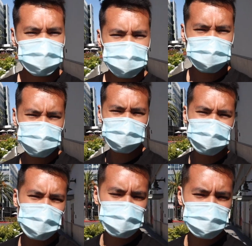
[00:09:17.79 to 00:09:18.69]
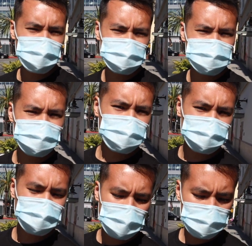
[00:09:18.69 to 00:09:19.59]
Okay, we're walking back to the
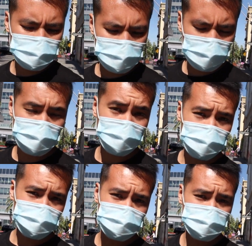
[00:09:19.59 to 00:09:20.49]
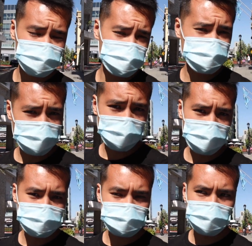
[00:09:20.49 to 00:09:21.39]
car now and then heading home. It's super hot
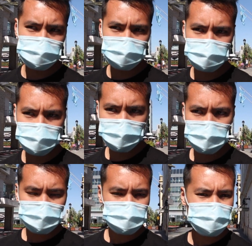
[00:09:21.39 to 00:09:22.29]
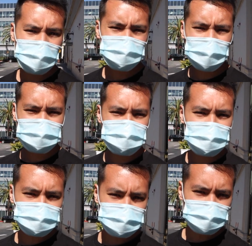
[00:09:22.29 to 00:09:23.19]
outside, but glad we got some
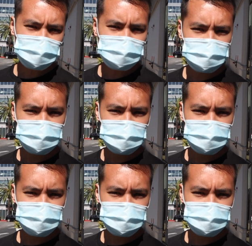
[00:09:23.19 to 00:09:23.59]
outdoor time.